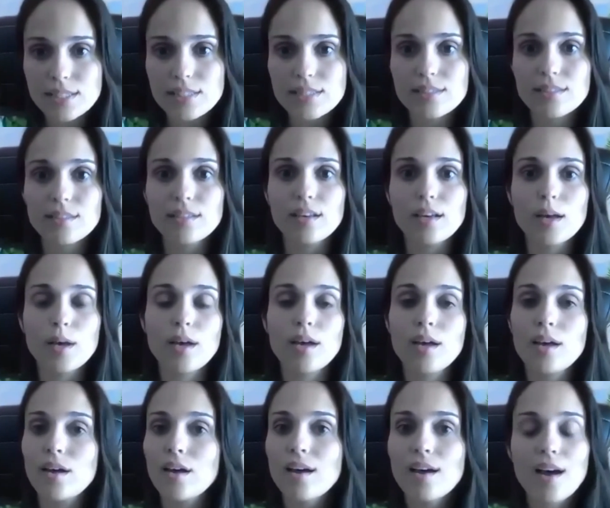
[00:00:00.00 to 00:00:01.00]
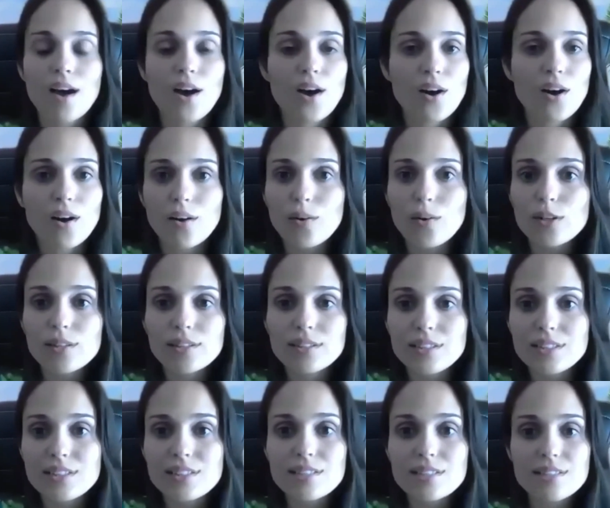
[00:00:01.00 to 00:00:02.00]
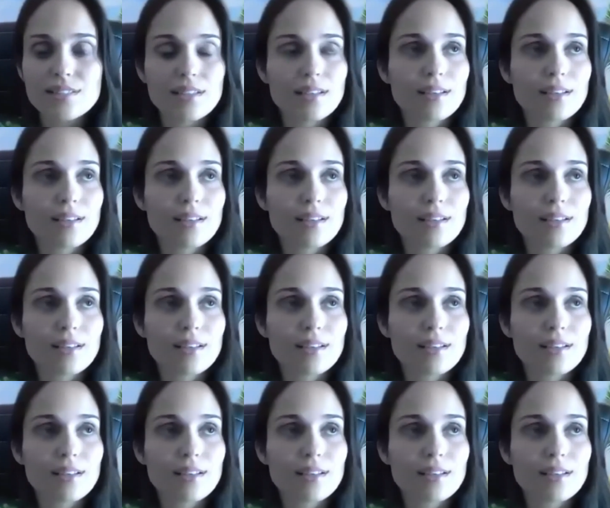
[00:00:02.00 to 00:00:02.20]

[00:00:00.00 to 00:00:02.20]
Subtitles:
the all these